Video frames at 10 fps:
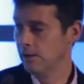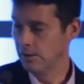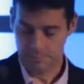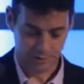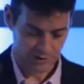
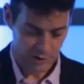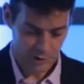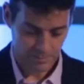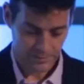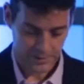And I
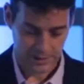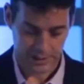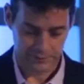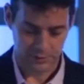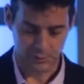presume
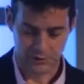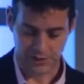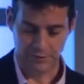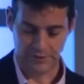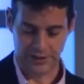you've all
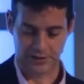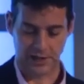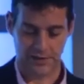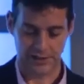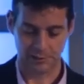seen figures
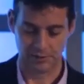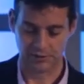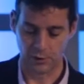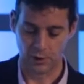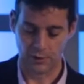like this
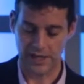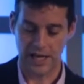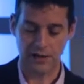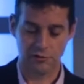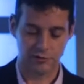before,
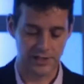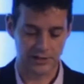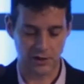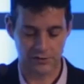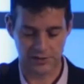the
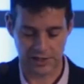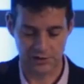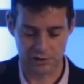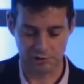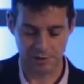increase of second
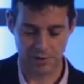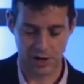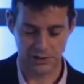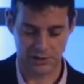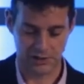screen
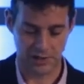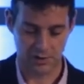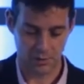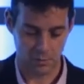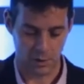purchasing
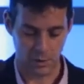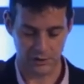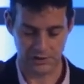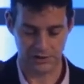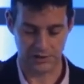while
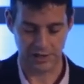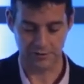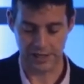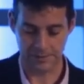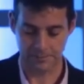watching
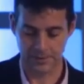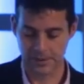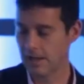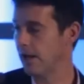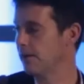TV.
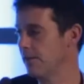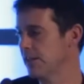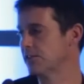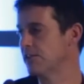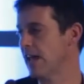And
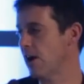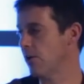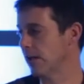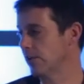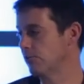this
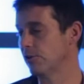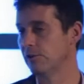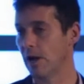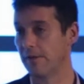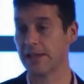now
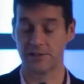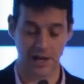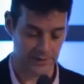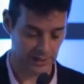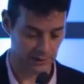
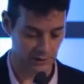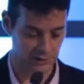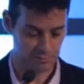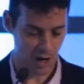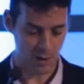
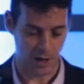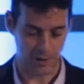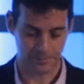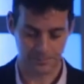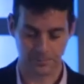includes mobile.